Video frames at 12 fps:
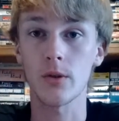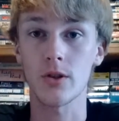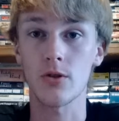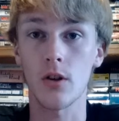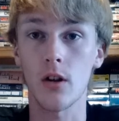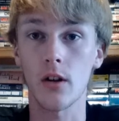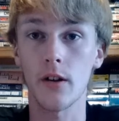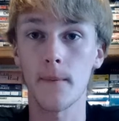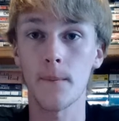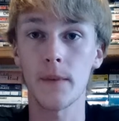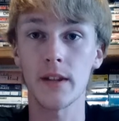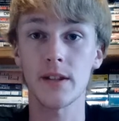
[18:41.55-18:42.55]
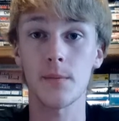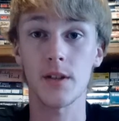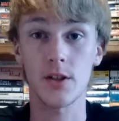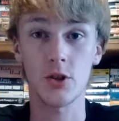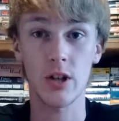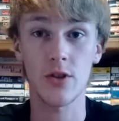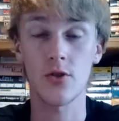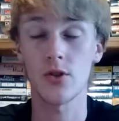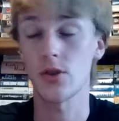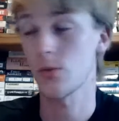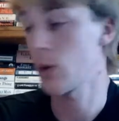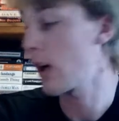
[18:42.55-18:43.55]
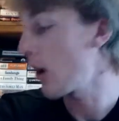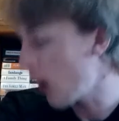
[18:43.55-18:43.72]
What's your routine that you do